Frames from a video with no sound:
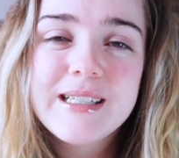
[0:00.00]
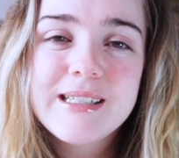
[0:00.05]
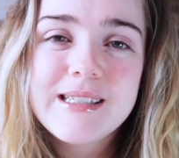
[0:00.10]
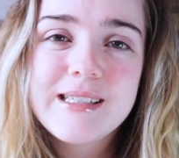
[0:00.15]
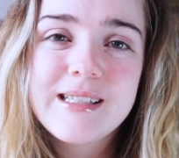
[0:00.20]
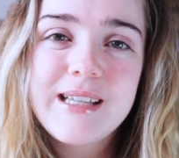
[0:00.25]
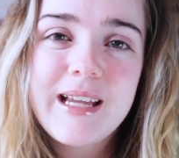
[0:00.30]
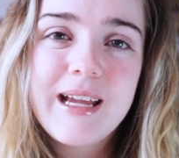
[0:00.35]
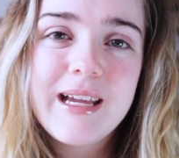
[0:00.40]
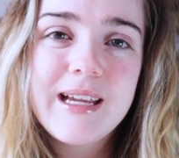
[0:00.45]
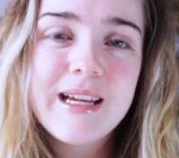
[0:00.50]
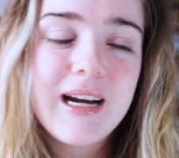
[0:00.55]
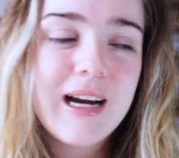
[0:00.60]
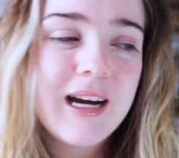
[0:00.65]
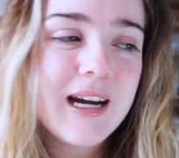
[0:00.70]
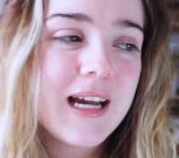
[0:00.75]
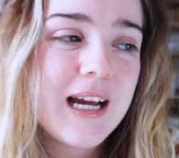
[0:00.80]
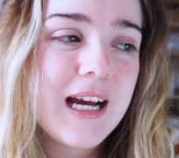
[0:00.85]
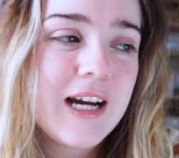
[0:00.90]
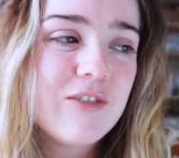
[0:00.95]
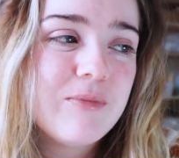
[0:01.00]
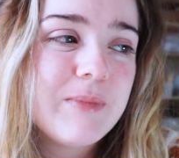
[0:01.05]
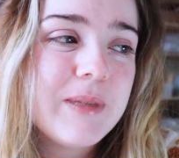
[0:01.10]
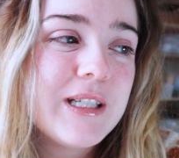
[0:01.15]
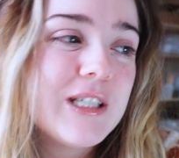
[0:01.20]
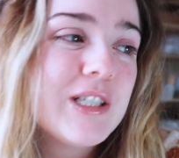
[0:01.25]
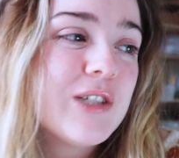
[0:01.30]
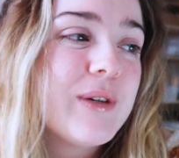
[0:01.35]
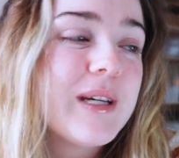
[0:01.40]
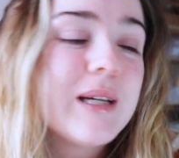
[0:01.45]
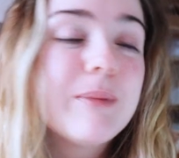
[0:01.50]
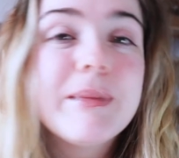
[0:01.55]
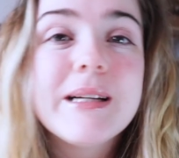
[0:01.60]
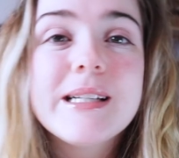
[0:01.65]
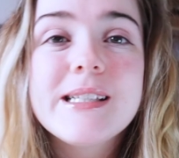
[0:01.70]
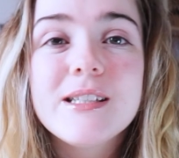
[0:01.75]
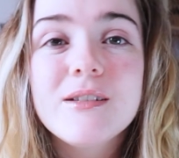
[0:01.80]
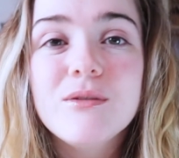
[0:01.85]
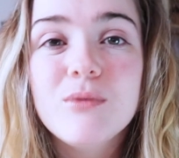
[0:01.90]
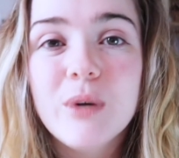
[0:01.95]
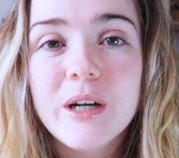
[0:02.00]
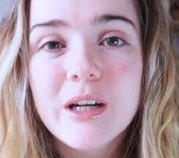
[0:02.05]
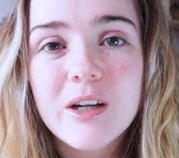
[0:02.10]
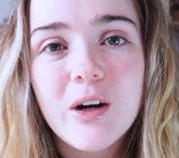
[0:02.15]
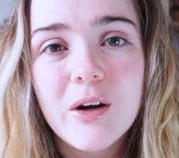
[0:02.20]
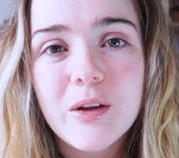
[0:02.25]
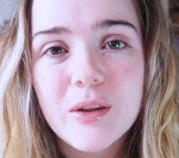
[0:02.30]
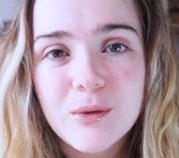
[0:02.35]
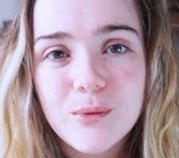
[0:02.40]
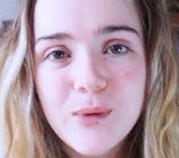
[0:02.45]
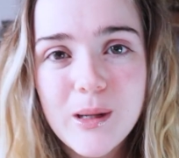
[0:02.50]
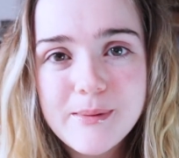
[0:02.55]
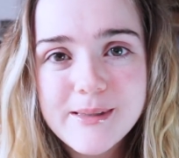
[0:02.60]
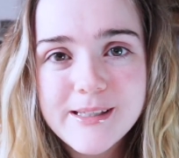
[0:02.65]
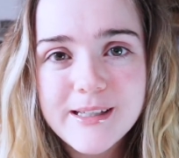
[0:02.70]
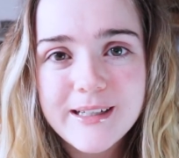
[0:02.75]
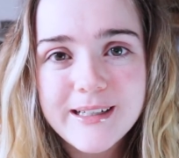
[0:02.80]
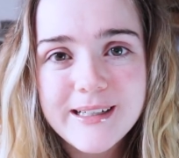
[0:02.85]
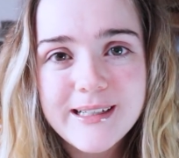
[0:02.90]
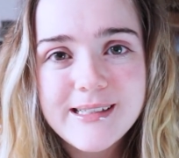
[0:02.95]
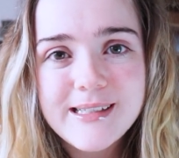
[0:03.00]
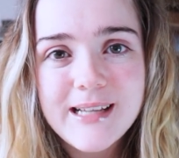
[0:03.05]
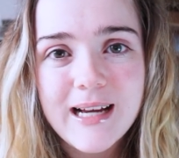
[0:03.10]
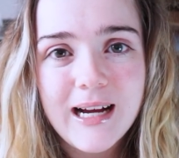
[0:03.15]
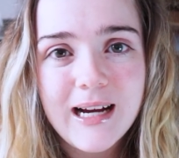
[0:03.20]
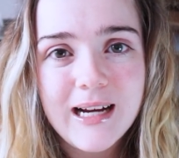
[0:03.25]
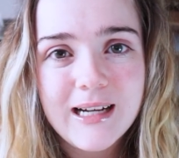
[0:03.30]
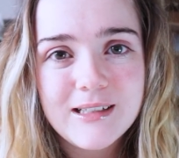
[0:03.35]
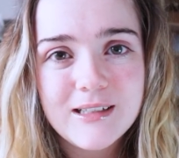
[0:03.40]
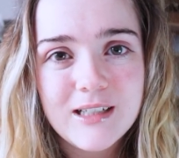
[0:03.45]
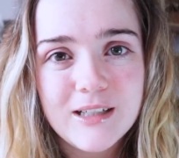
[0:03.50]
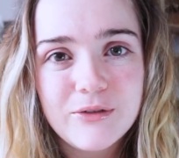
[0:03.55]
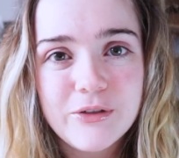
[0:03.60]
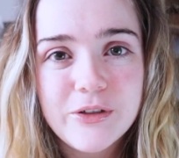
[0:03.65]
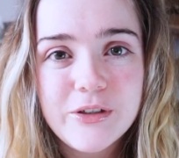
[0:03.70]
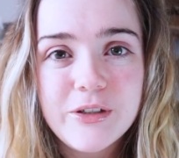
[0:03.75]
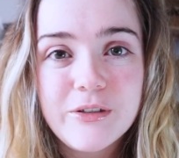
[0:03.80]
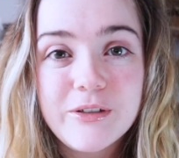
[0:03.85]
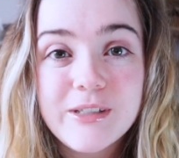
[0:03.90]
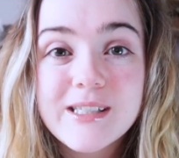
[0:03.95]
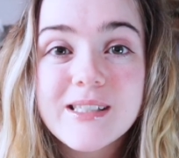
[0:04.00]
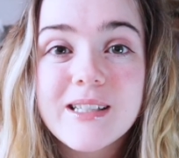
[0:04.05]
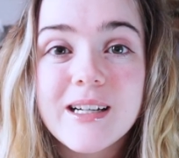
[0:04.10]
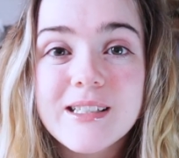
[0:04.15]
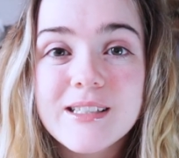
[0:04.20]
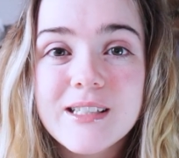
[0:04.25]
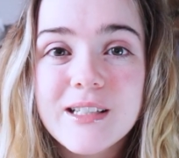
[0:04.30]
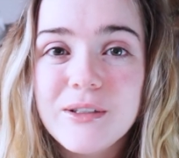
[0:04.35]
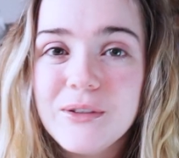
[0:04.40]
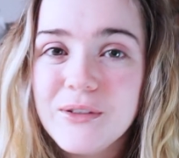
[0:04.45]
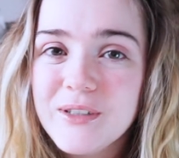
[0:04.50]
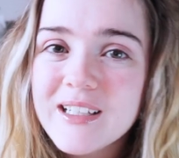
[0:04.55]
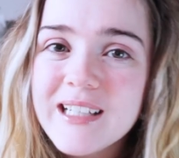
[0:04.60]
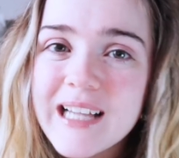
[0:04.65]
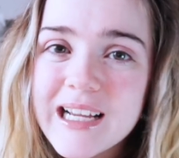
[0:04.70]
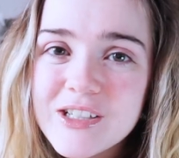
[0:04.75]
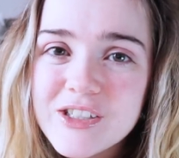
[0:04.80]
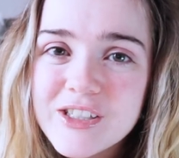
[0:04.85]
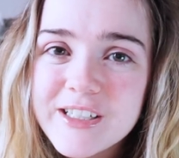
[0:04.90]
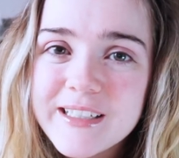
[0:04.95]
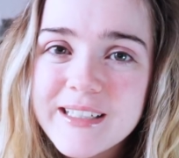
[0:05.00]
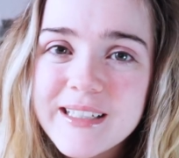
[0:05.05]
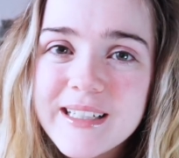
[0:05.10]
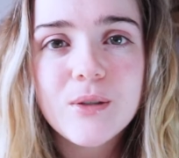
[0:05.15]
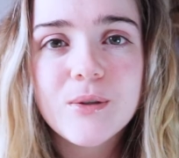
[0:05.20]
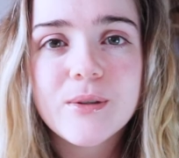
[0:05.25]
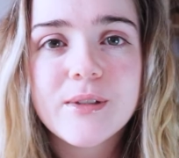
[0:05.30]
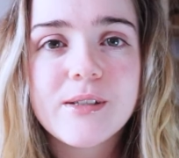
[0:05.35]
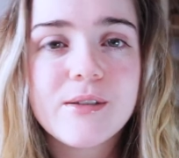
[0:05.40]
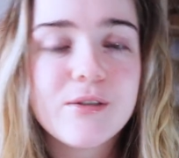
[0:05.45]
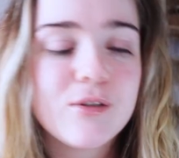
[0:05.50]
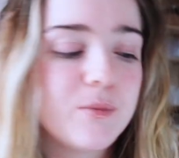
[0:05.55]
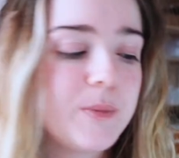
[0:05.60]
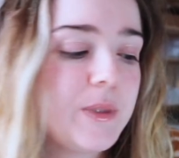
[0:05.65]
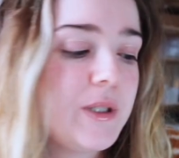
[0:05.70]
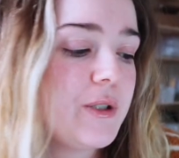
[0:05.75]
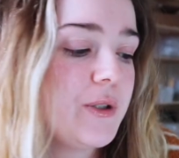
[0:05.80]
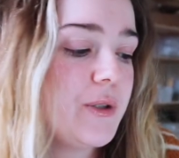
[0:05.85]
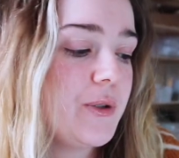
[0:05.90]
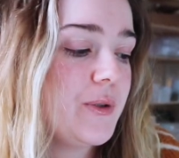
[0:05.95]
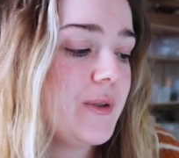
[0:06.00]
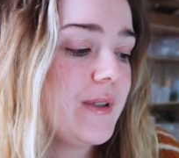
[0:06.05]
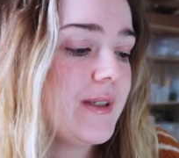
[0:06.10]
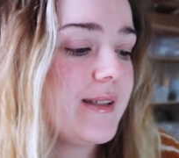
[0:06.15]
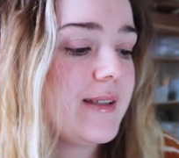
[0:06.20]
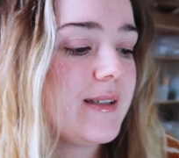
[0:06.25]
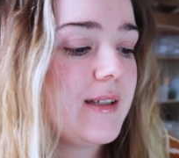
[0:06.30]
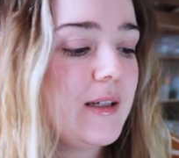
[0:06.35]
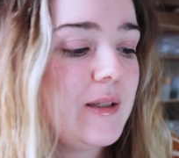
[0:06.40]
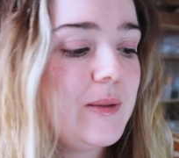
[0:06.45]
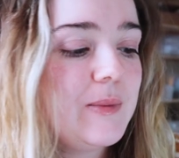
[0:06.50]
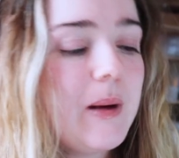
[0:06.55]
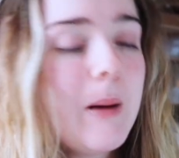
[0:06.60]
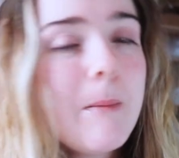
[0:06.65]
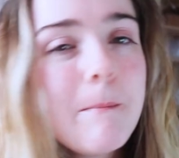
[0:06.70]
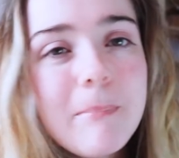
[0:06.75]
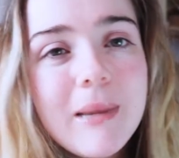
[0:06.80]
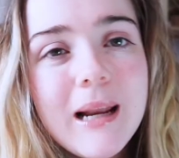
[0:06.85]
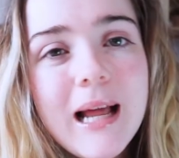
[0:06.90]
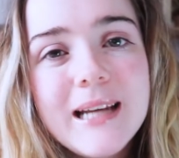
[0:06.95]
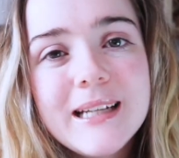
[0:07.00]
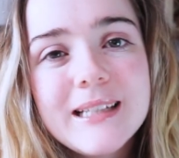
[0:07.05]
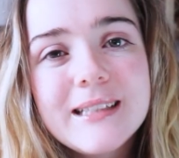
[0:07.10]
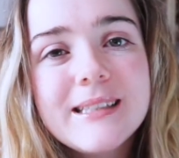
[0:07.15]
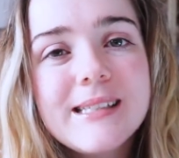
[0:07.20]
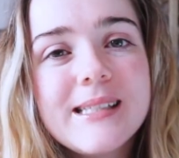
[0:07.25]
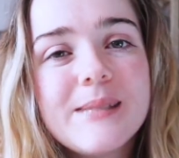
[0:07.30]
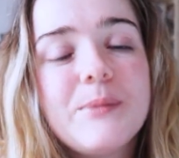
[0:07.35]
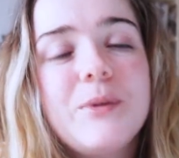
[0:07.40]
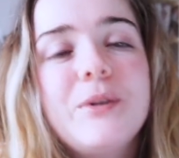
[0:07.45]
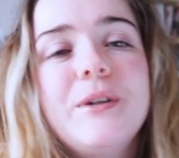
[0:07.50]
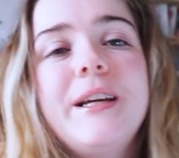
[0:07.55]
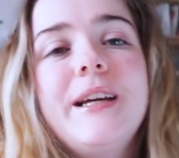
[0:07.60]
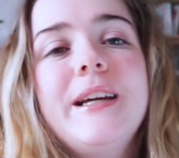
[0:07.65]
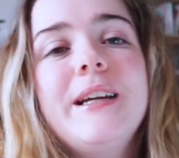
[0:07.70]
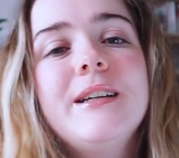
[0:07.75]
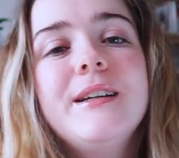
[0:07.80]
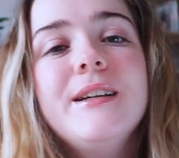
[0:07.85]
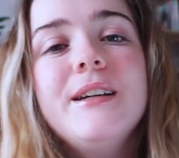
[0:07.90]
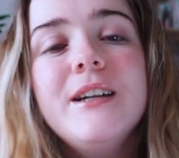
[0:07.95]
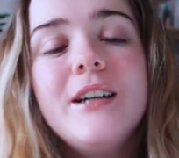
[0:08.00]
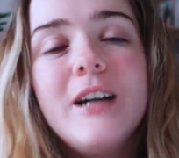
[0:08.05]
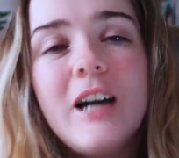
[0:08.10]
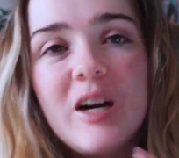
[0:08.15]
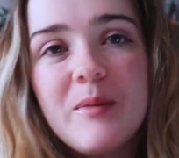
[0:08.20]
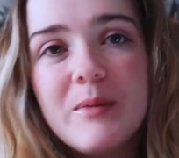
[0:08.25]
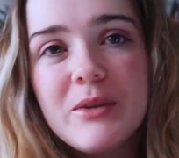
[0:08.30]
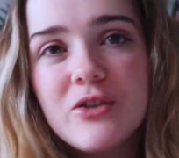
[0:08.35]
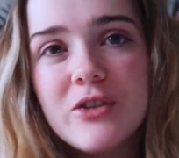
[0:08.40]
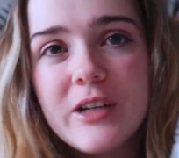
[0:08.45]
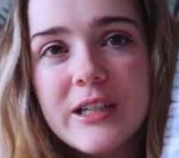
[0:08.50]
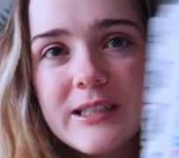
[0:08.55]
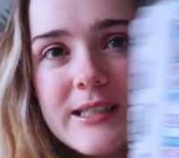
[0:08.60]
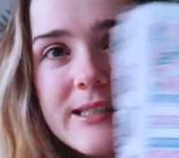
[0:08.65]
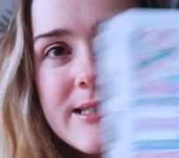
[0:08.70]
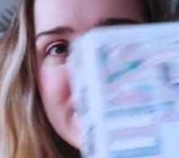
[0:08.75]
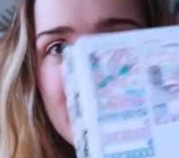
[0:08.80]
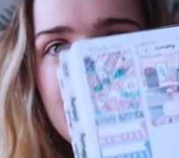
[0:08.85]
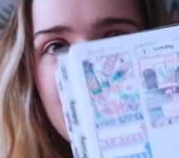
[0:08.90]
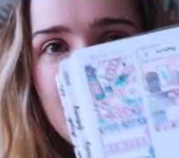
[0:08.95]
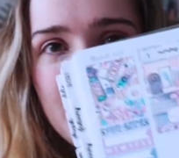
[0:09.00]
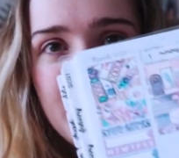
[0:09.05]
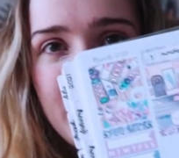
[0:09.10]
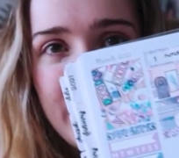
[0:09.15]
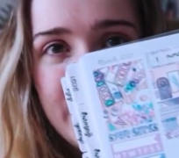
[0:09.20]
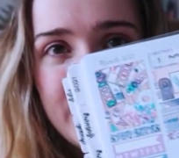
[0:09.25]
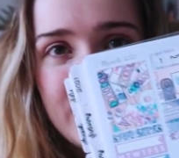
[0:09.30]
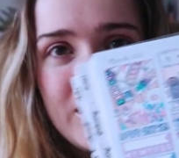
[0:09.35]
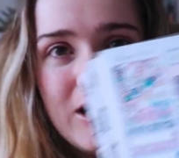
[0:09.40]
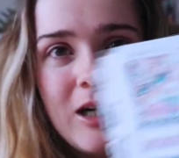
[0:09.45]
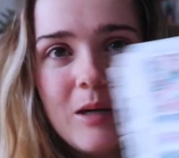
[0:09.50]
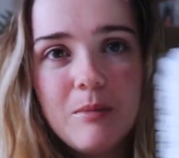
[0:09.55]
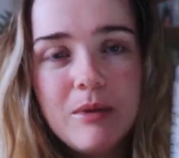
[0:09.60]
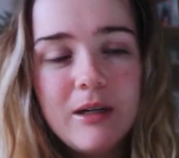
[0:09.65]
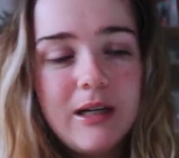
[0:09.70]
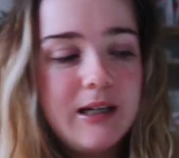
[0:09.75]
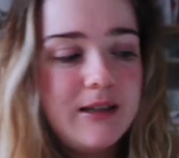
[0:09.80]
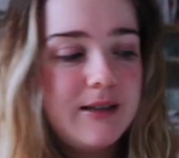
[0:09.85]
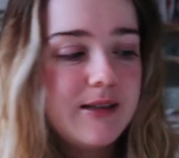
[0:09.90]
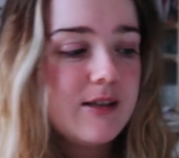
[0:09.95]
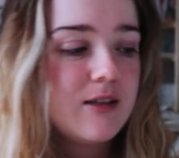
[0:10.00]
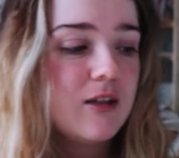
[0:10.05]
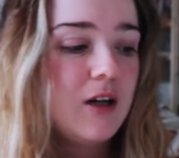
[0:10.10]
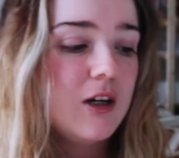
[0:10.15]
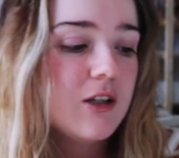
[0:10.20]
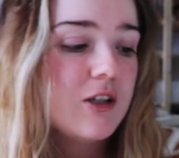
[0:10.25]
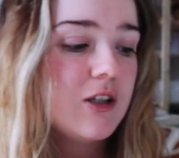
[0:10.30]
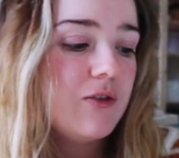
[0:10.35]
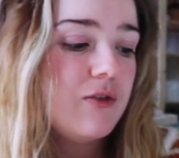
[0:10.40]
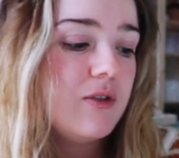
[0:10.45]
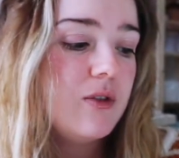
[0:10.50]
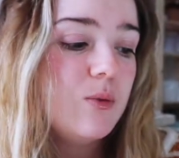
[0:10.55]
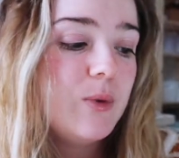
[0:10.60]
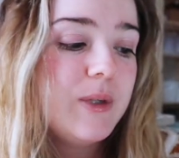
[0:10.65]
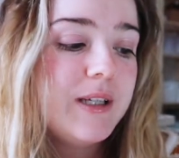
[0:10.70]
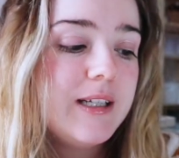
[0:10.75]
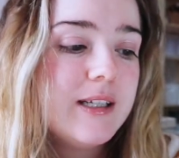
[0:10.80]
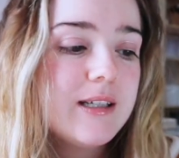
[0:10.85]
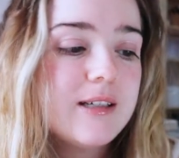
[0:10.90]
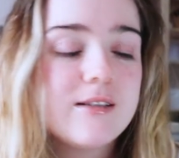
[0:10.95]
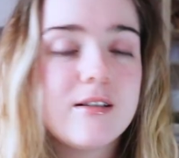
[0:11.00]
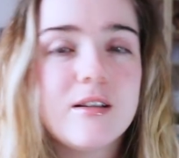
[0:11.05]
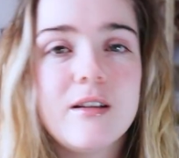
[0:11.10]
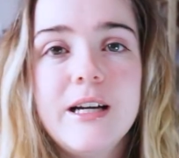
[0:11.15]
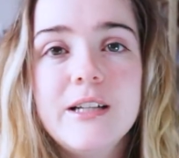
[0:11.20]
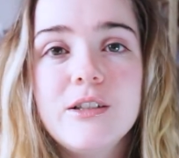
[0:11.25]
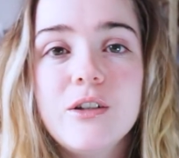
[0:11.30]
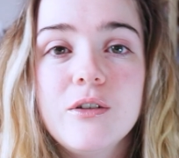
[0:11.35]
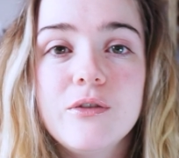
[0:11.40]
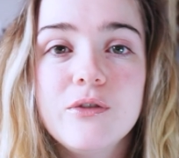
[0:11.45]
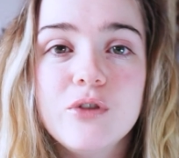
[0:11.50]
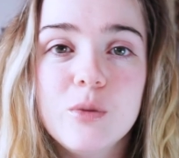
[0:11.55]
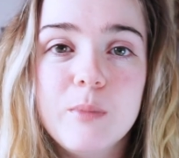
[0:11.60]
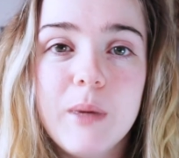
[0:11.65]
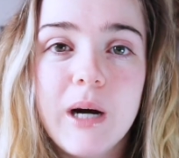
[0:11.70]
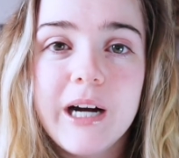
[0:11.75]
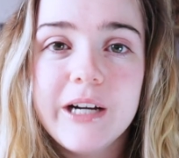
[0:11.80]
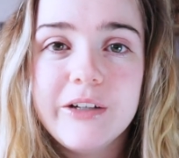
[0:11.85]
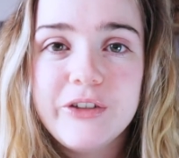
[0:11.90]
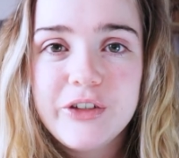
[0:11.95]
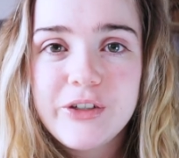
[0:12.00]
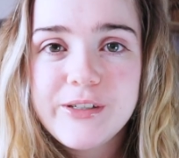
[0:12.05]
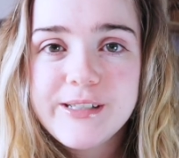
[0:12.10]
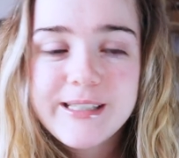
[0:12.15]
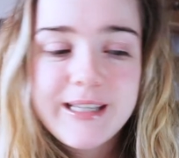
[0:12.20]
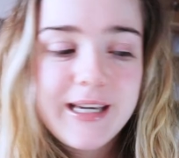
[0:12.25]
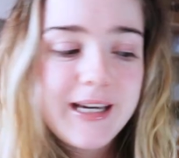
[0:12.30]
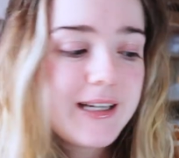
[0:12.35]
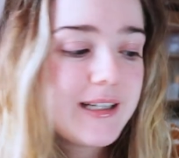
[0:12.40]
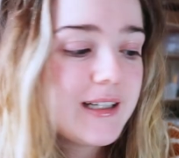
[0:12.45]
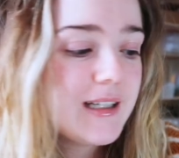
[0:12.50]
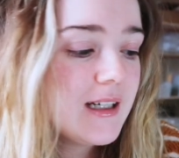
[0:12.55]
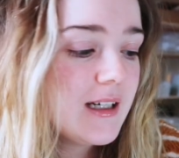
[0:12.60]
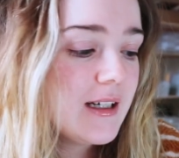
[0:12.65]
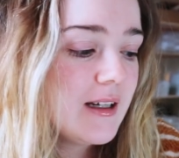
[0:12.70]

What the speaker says: Today I have been doing bits of work on the website and I've also designed a new collection. You also saw me do some planning this morning. I've been trying to set my planner up at the start of the week so that I don't fall behind using it.